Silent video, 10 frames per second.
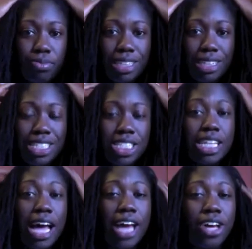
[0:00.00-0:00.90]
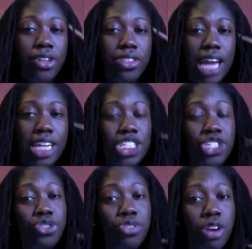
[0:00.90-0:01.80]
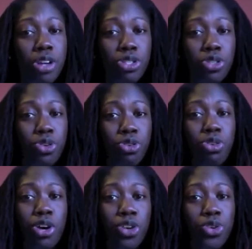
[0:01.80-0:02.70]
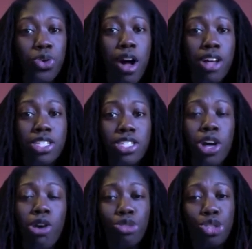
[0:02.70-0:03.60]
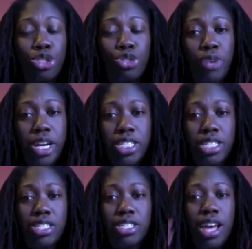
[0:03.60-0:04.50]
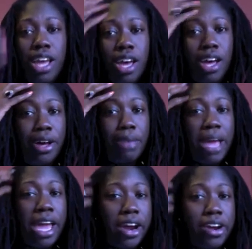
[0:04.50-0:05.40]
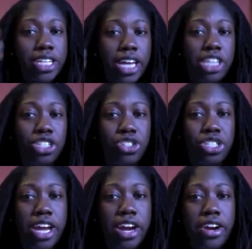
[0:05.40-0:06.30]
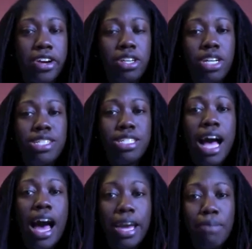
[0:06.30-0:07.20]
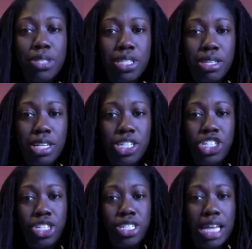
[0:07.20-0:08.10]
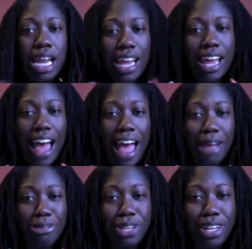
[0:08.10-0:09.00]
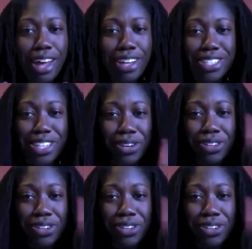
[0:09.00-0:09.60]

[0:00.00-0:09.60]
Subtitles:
style that is universal across cultures, races, hair textures, hair types. It's just that I have dreadlocks, so